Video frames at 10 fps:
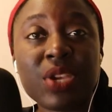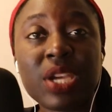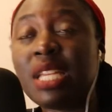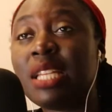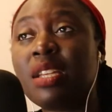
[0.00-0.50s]

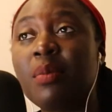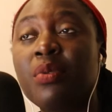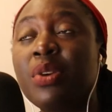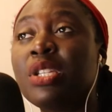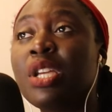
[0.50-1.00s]
And take some
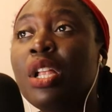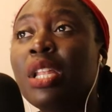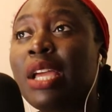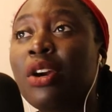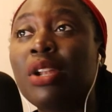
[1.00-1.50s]
of his,
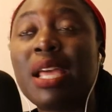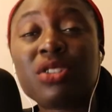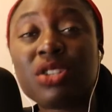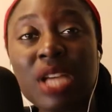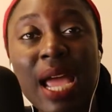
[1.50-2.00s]
like,
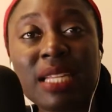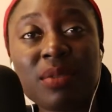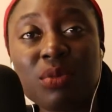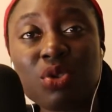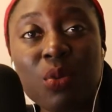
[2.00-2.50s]
collector's
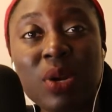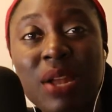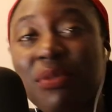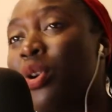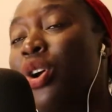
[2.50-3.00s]
items or
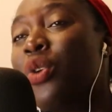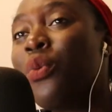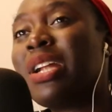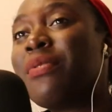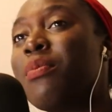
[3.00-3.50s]
whatever.
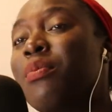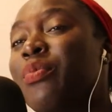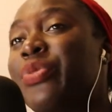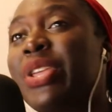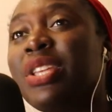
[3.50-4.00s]
Whatever
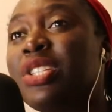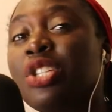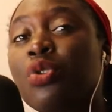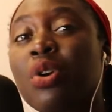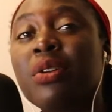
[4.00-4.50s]
thing
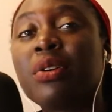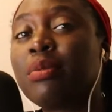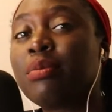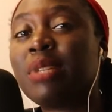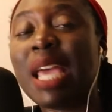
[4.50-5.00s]
she's gonna
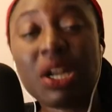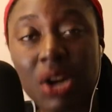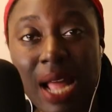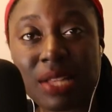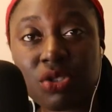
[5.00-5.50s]
get her
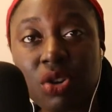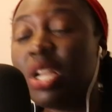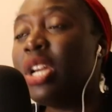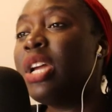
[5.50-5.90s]
hands on.